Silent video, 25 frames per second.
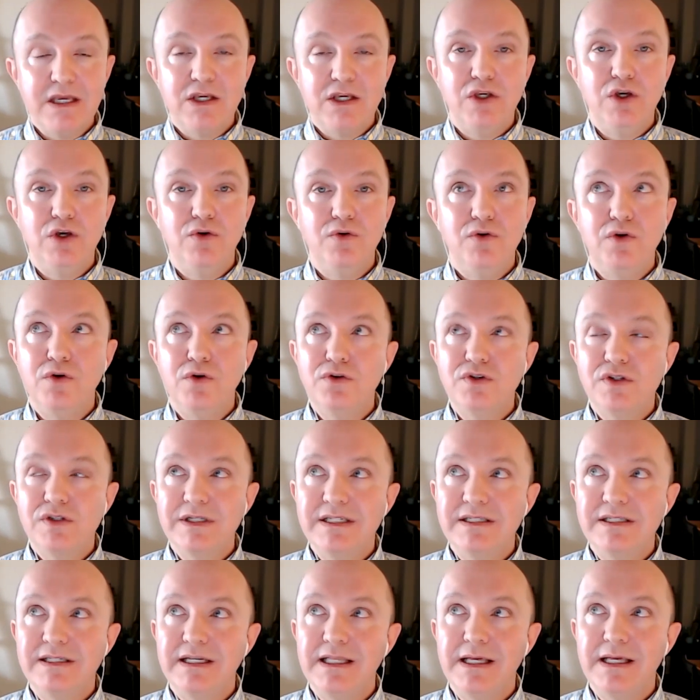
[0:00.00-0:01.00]
You
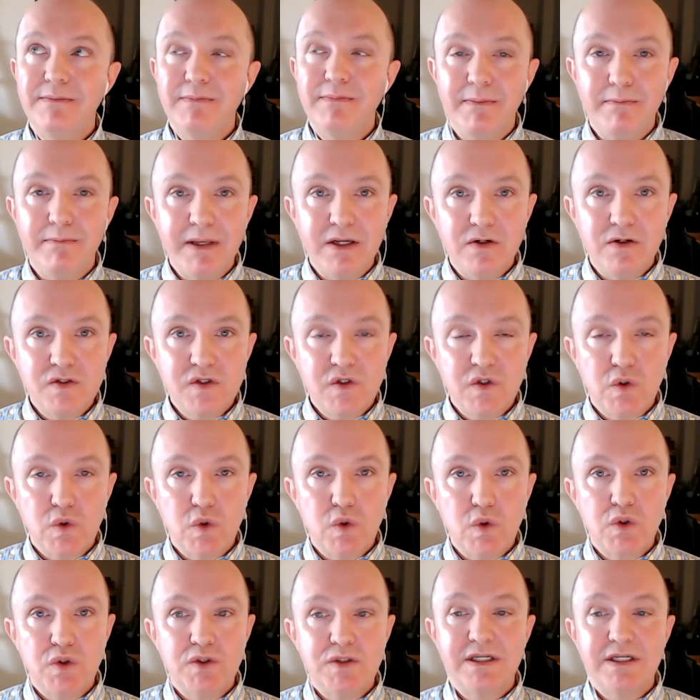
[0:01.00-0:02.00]
usually see them in middle
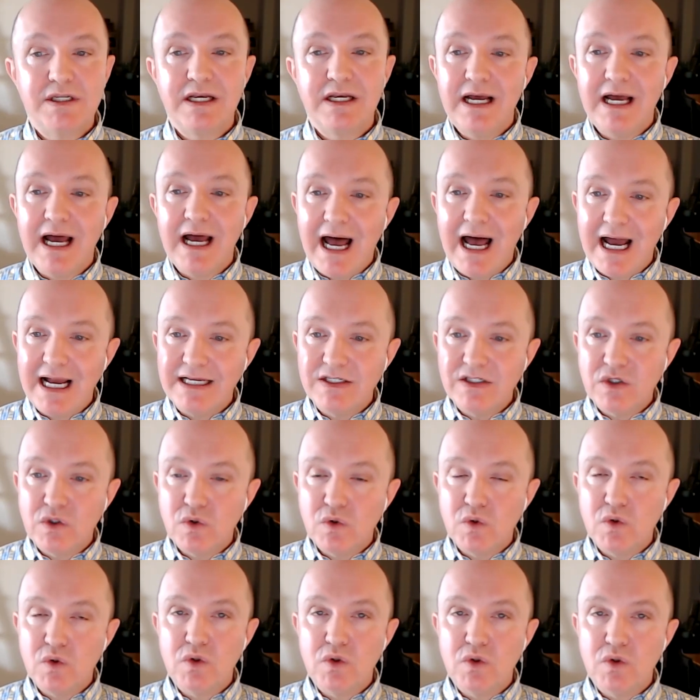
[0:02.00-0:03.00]
schools, high
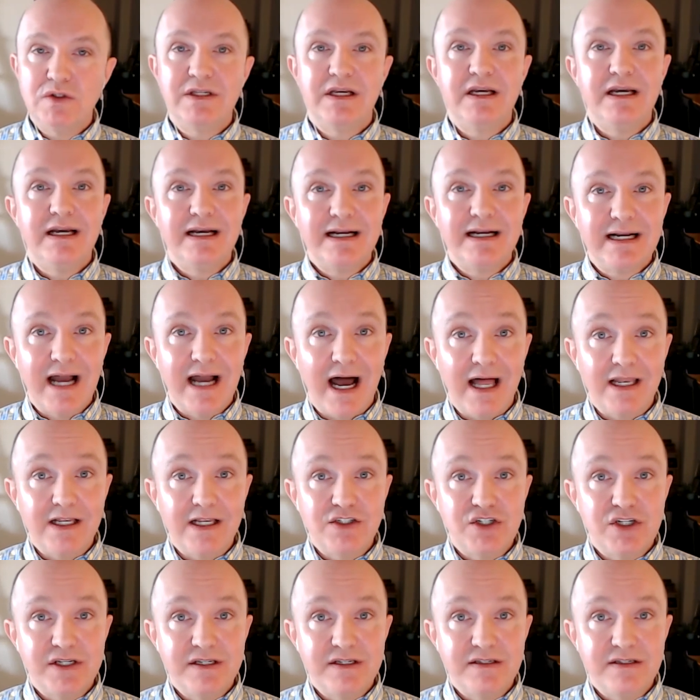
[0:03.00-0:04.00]
schools,
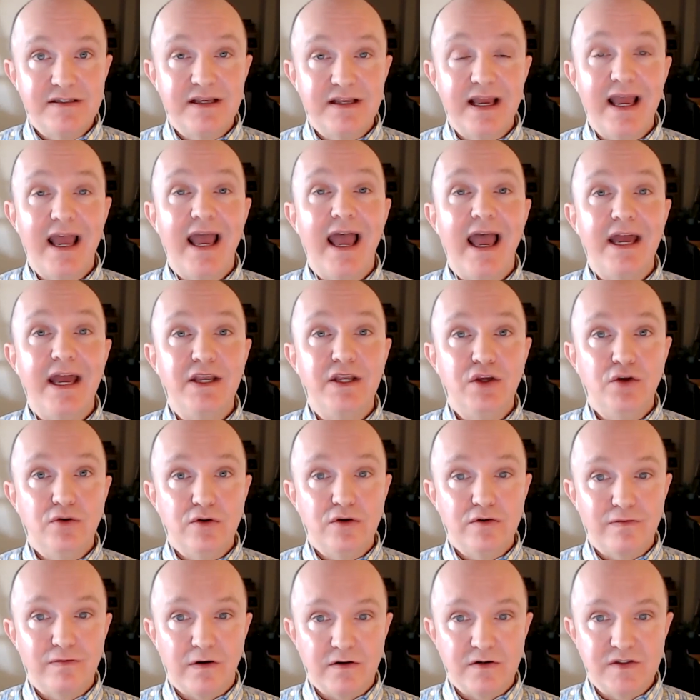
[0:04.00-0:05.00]
colleges, and
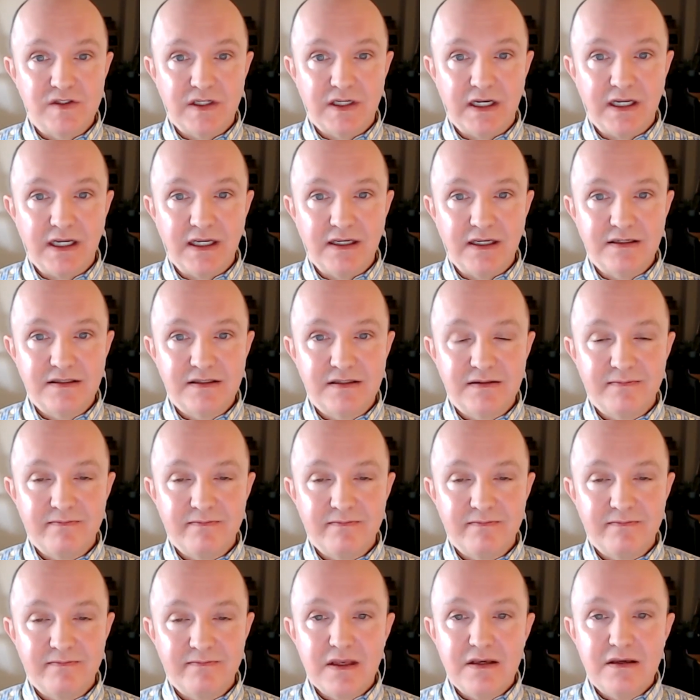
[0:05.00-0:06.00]
universities.
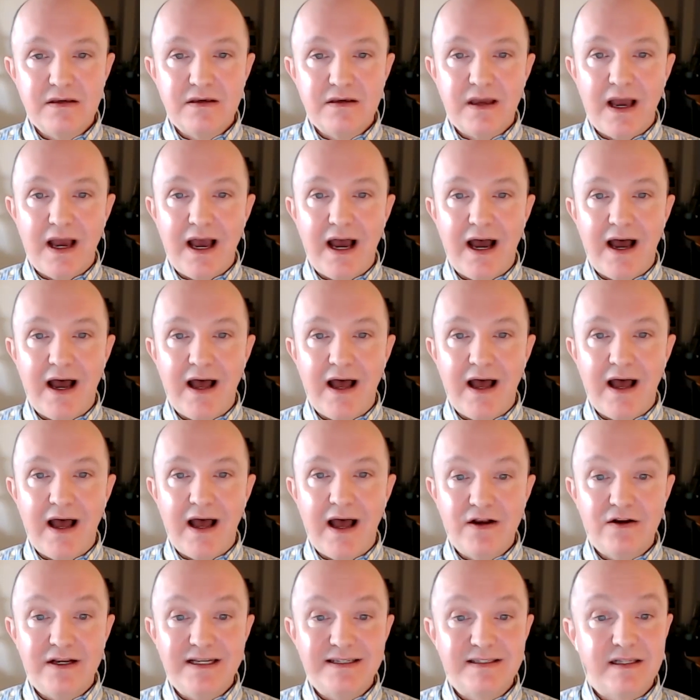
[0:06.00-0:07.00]
Uh,
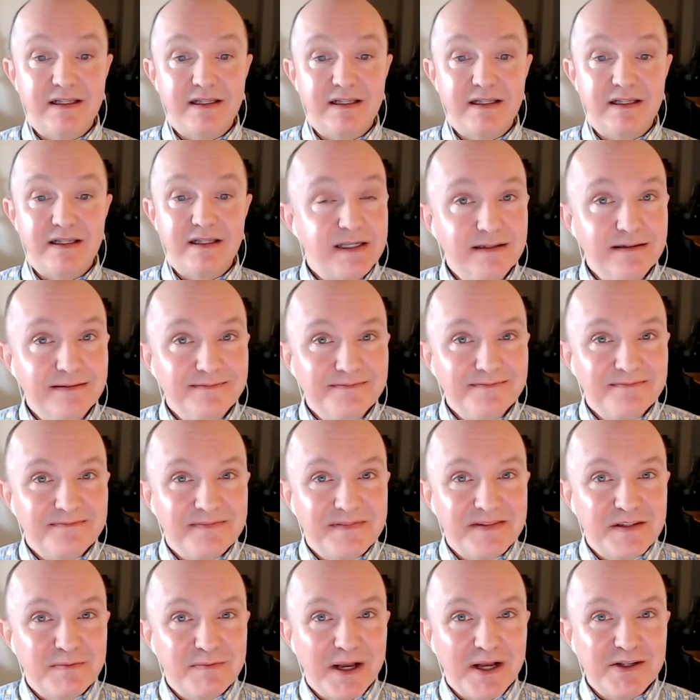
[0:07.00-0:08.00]
there is GLSEN,
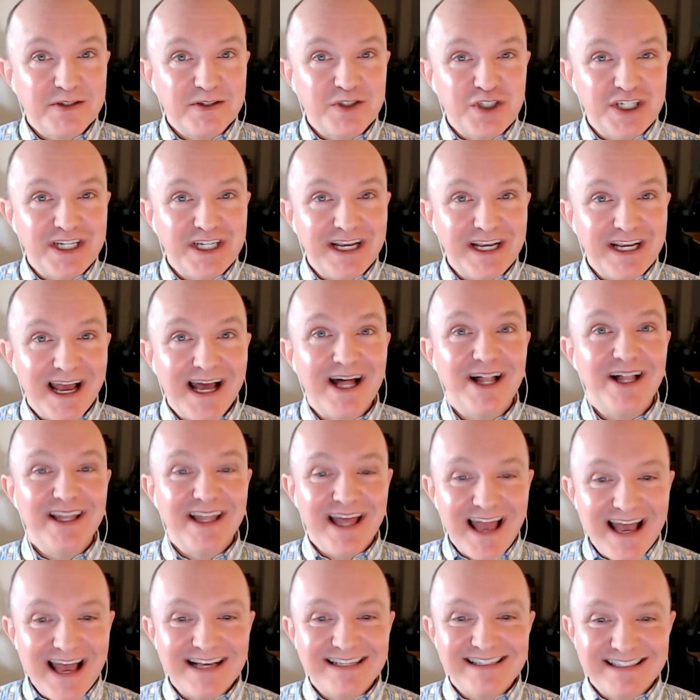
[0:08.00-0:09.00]
spelled G
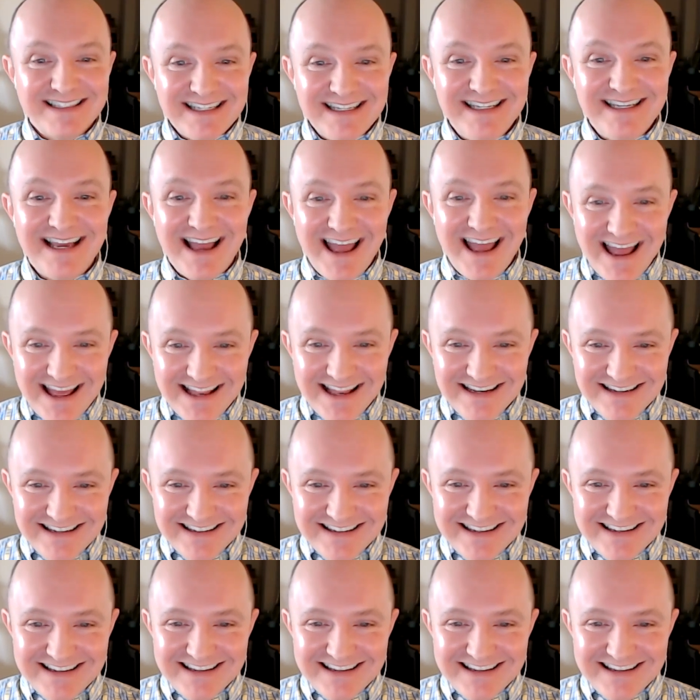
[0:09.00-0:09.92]
L S E N,